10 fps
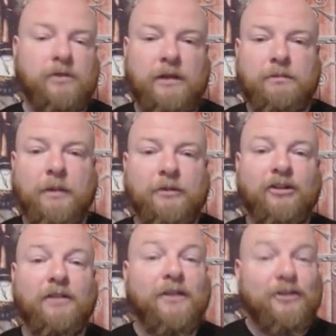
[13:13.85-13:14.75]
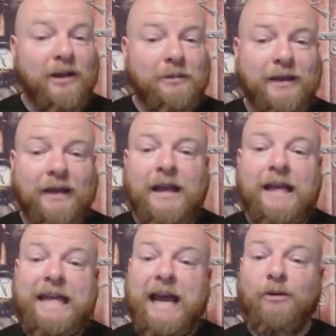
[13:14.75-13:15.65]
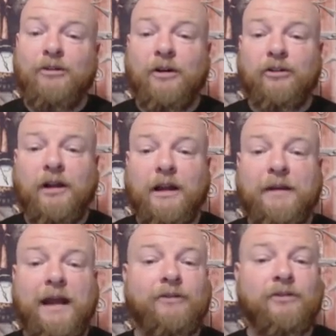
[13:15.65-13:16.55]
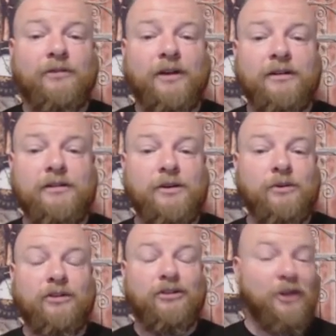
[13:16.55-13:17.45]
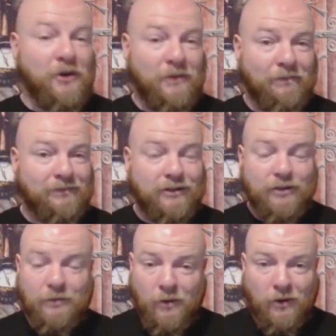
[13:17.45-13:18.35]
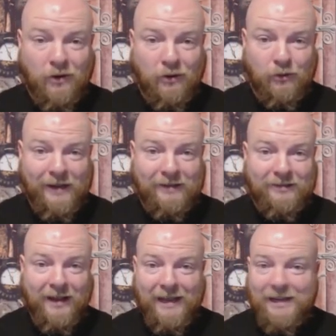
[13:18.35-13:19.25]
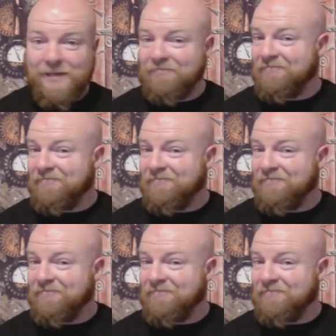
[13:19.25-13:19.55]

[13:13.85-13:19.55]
They probably just didn't finish typing that. Yeah, it would cheer us all up and have some fun news. So, tomorrow's Wednesday.